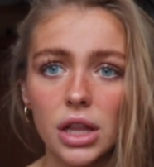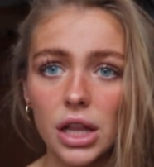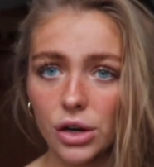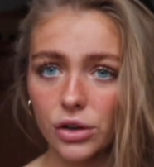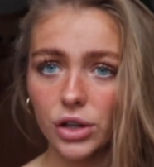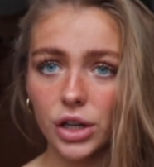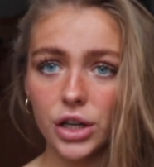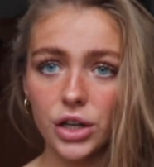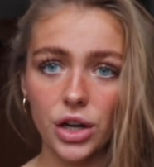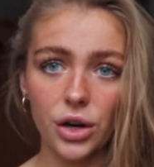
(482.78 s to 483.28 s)

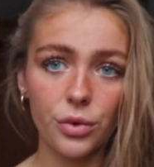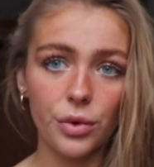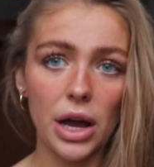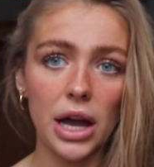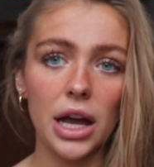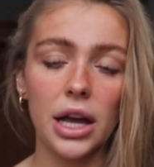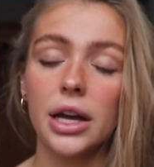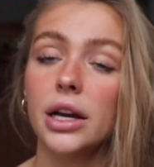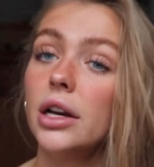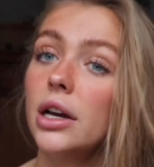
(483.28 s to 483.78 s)
literally no
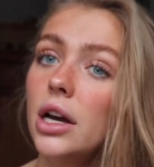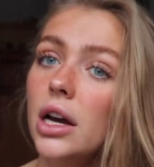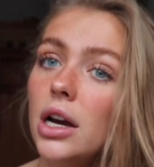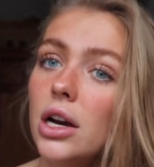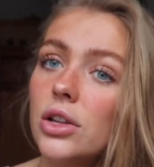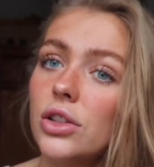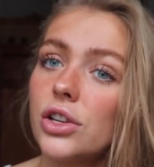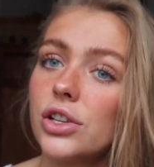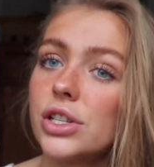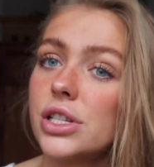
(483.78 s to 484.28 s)
way.
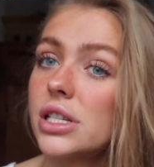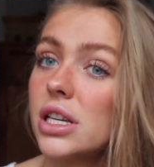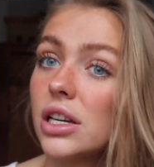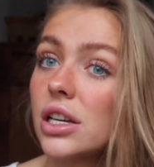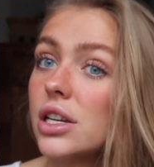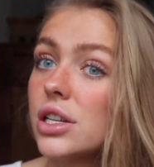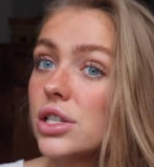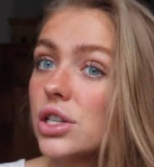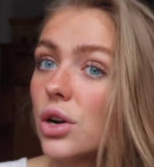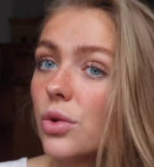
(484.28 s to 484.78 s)
There still
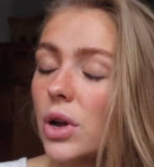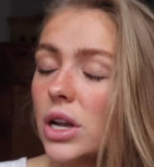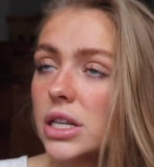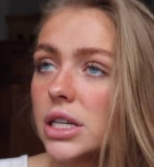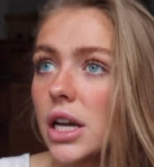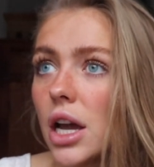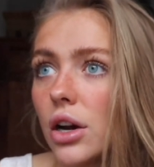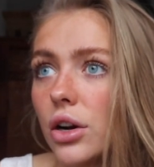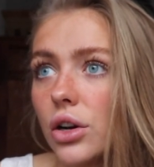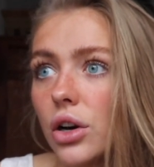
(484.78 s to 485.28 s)
is no way to
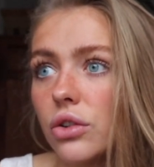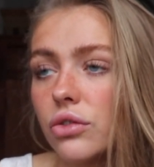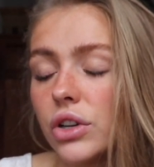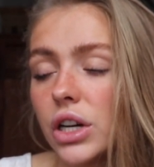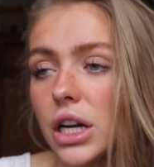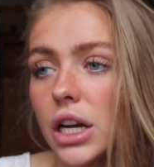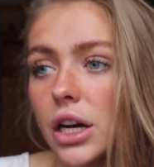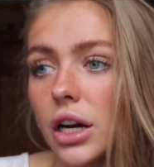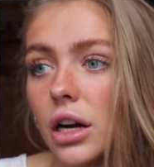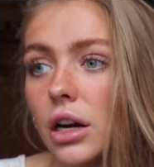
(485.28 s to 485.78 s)
get her over
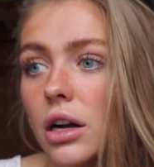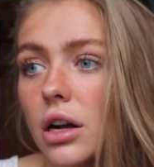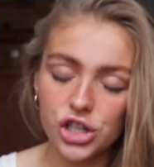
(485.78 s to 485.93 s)
here.